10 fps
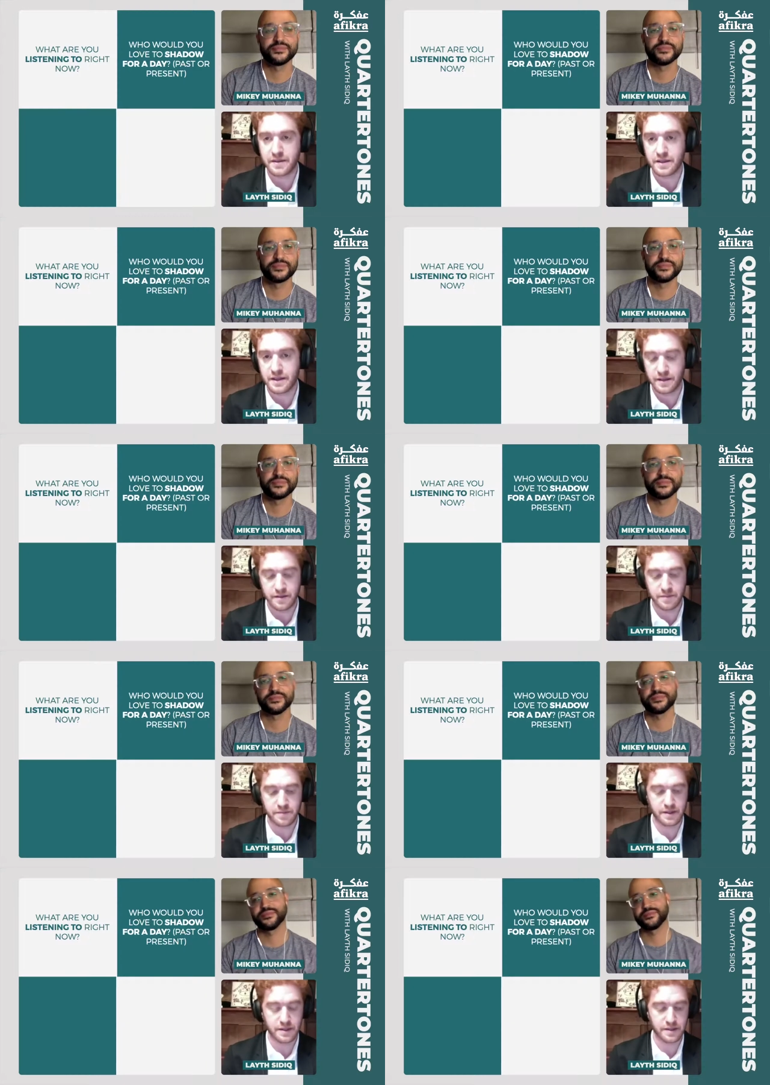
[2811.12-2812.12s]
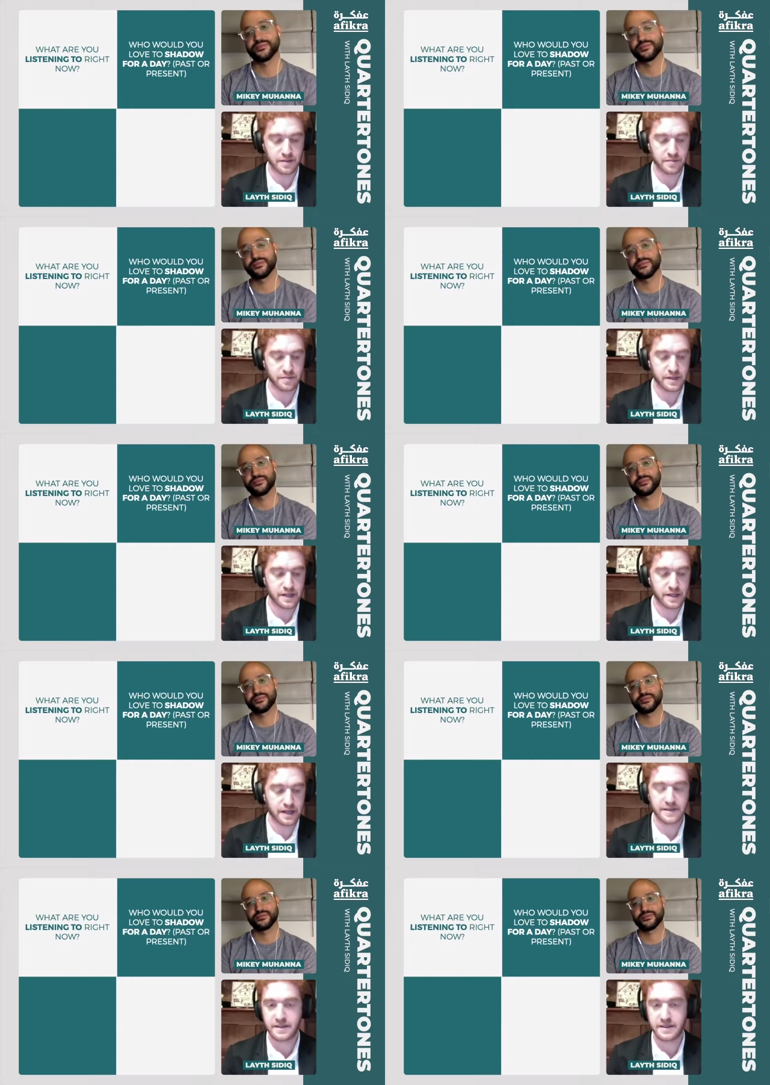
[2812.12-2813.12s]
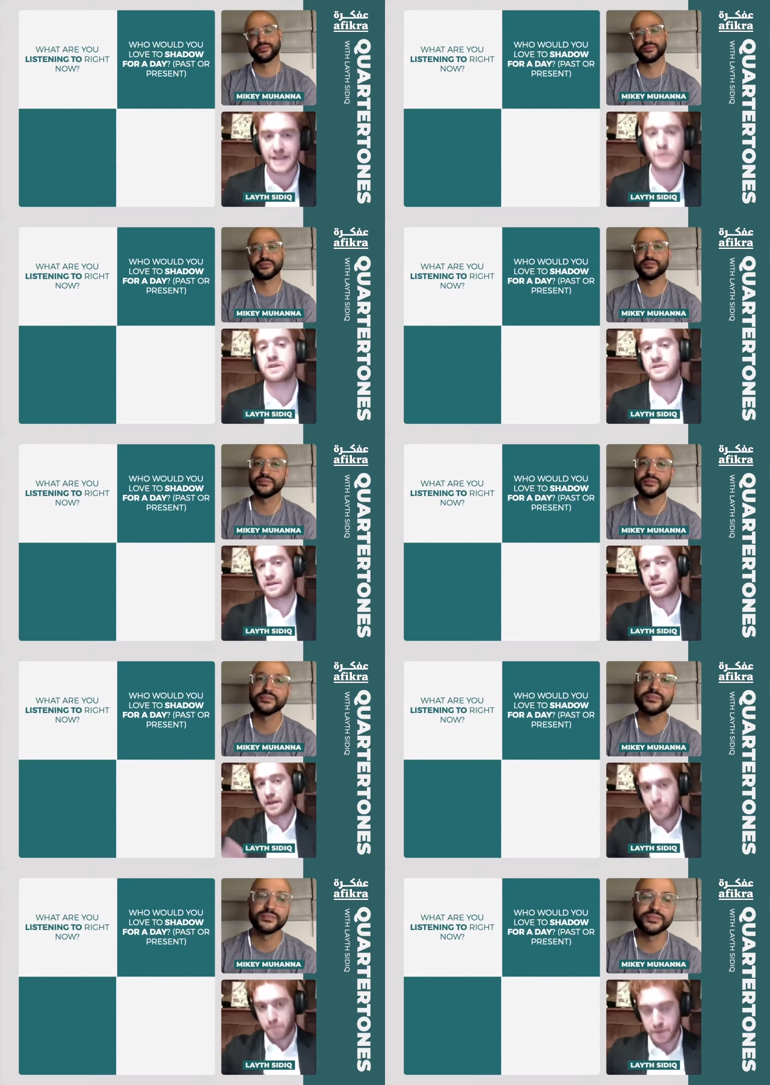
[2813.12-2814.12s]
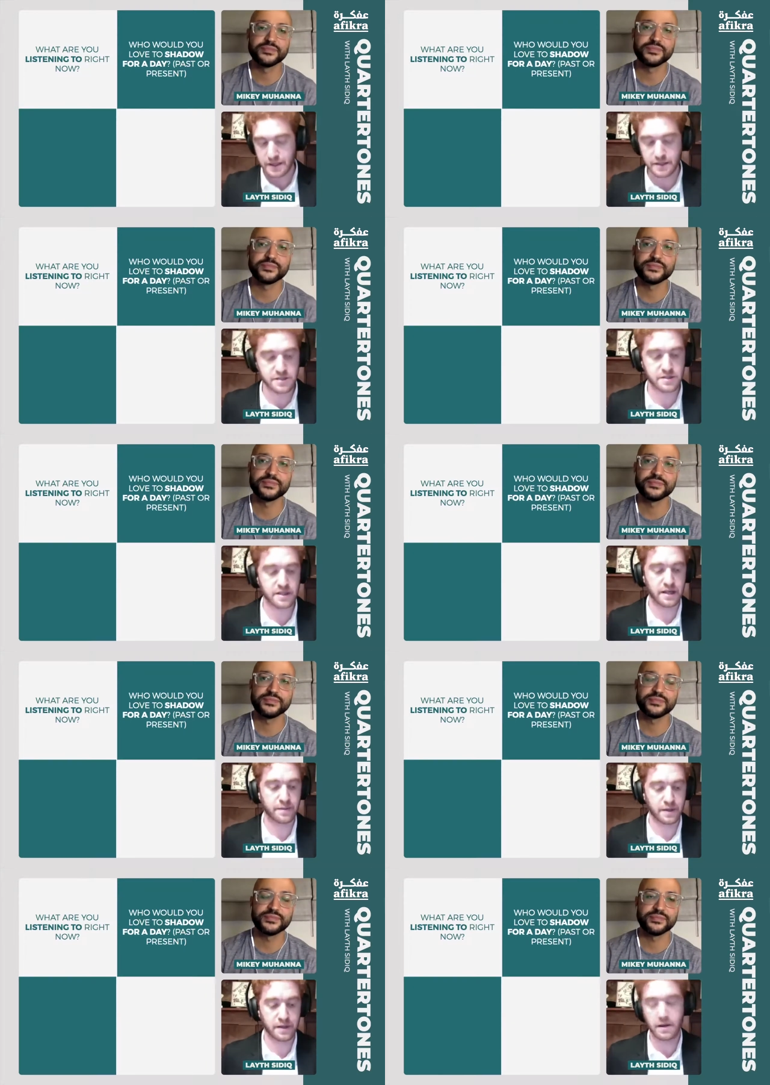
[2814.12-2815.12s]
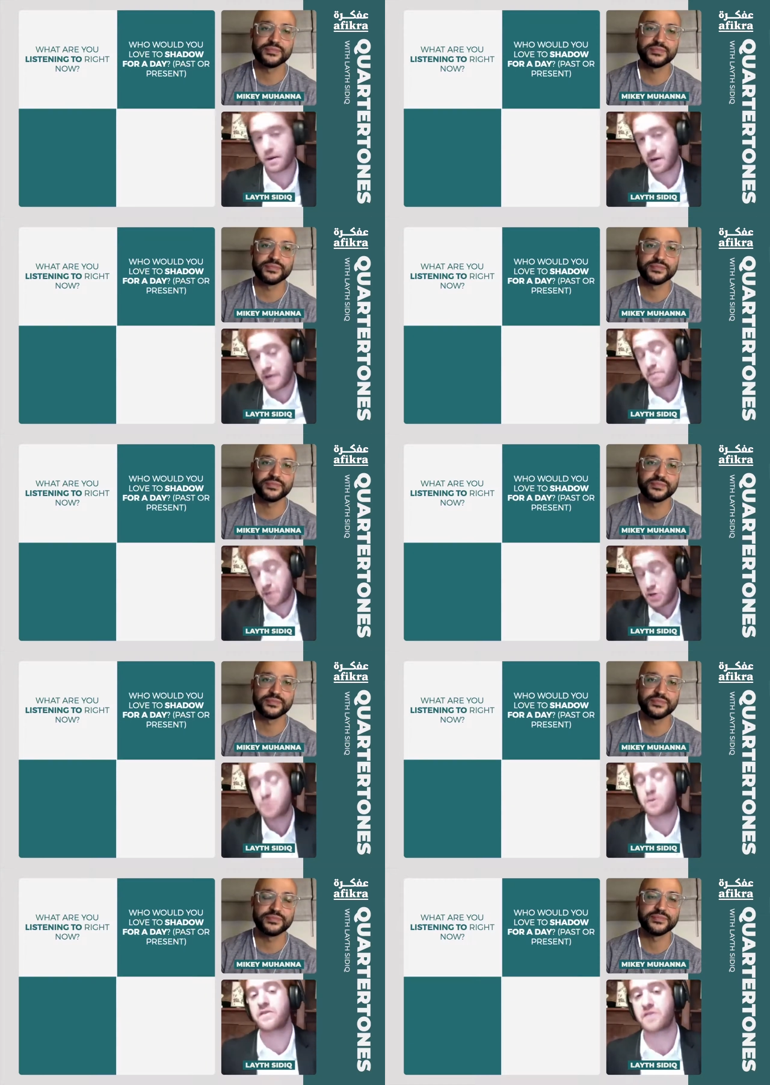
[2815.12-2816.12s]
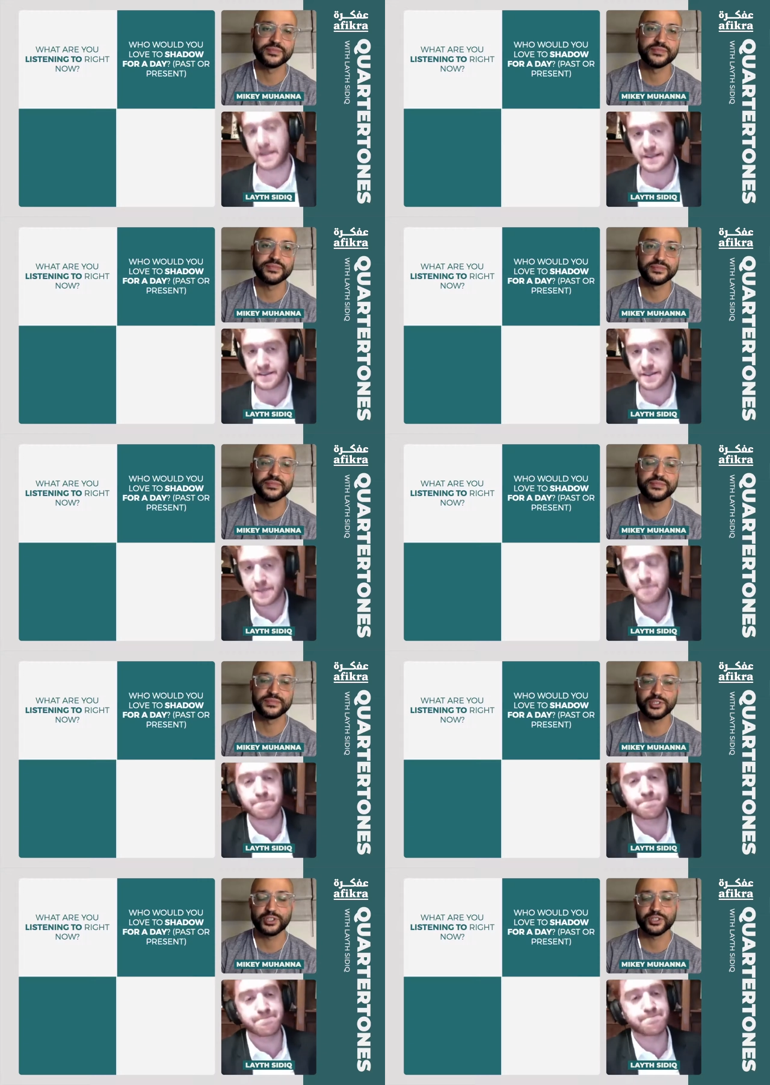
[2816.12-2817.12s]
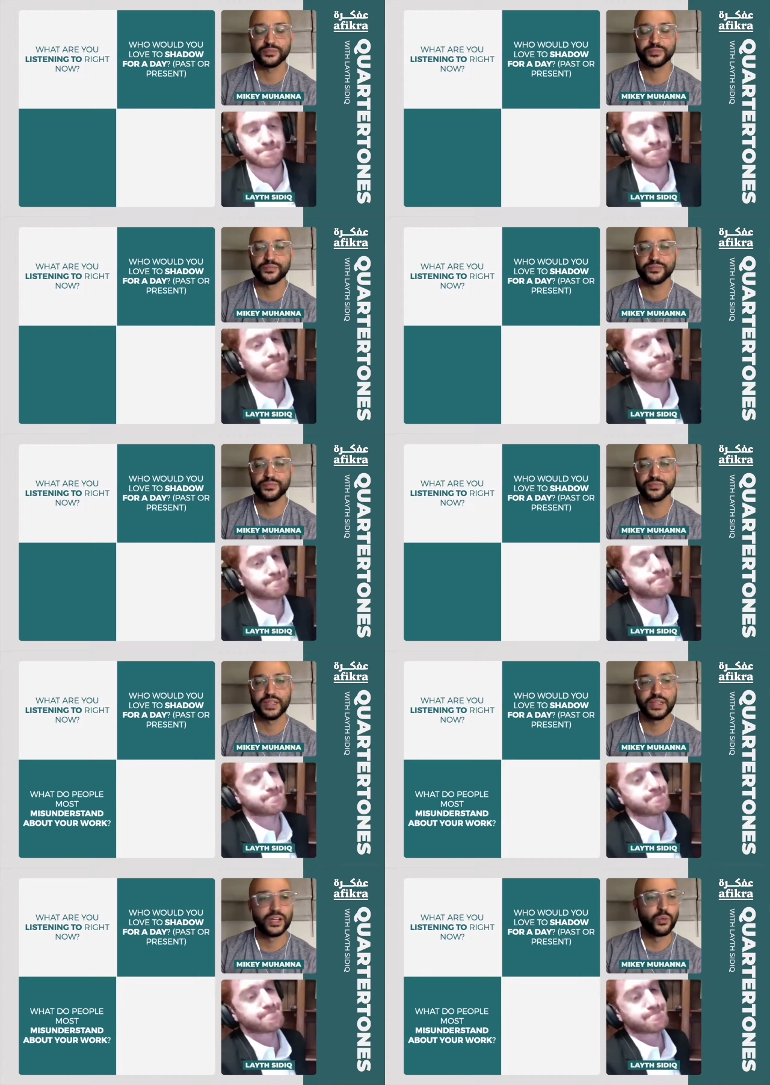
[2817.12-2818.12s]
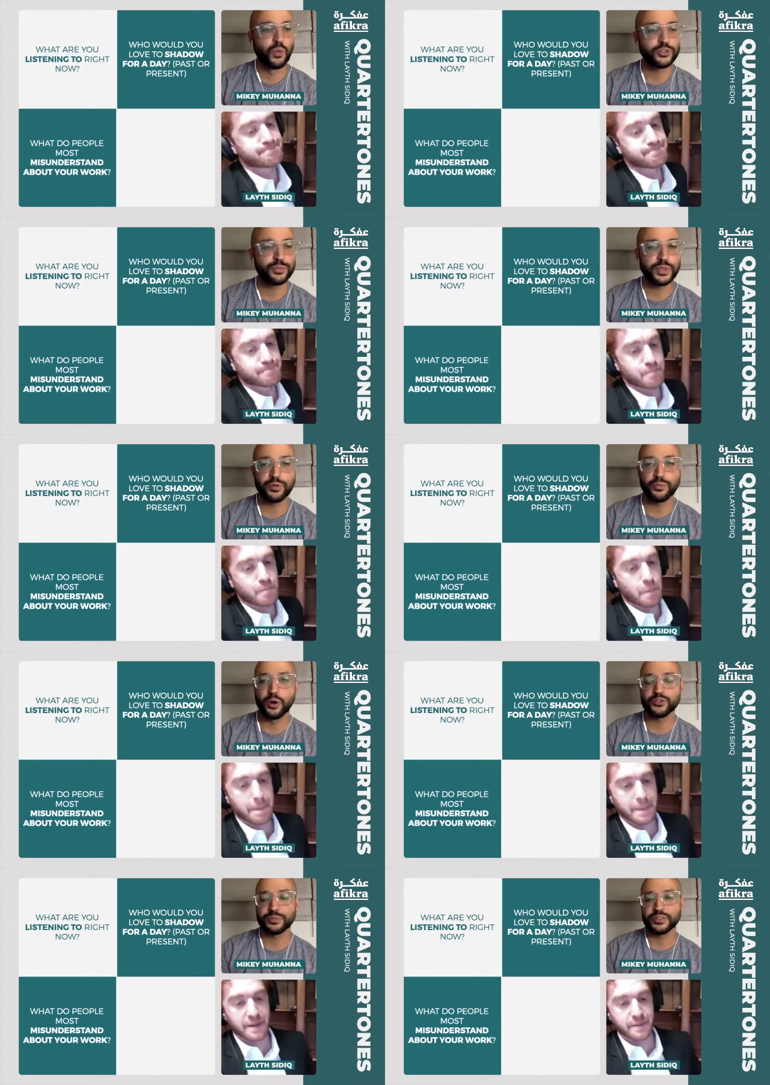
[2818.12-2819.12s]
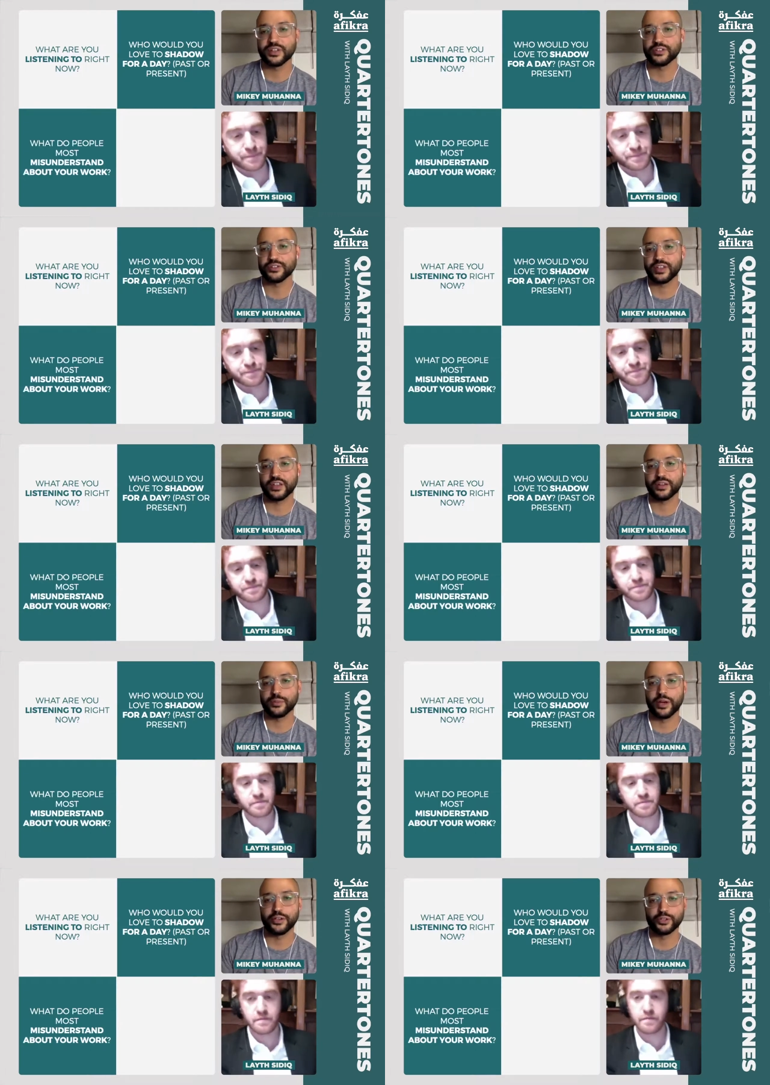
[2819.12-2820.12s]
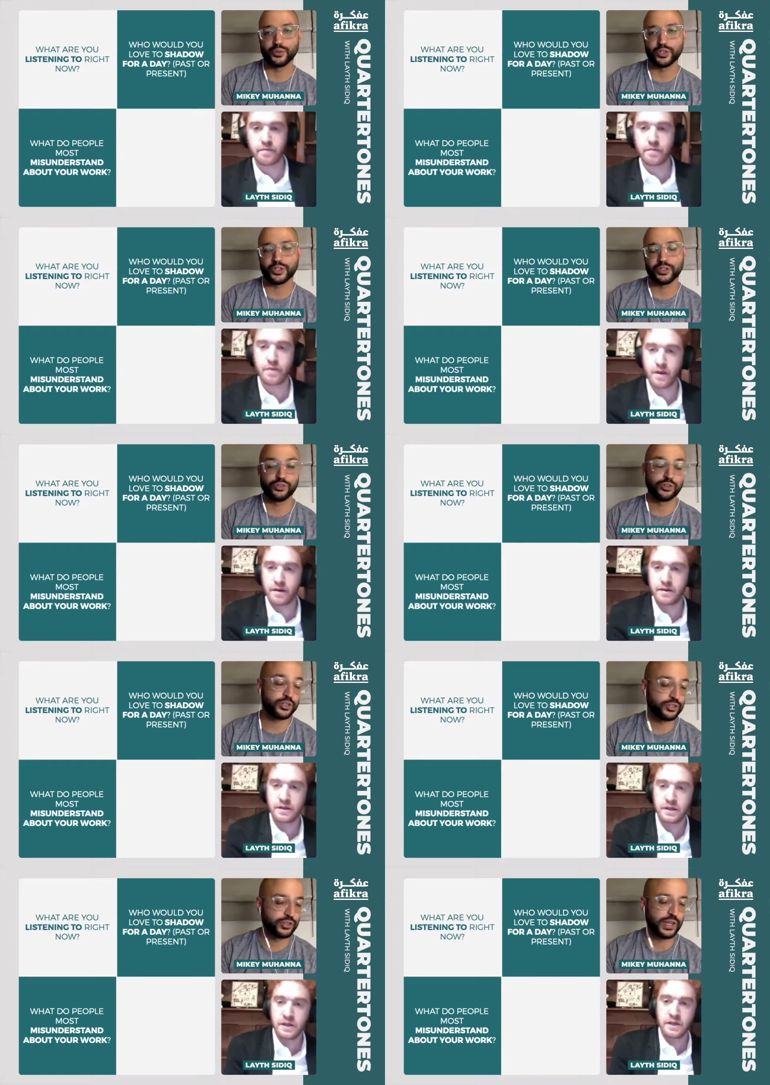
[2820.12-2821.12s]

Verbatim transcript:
Speaker 1: uh, uh, that was uh, just a huge part of their identity.
Speaker 2: Sure. What do people most misunderstand about your work or your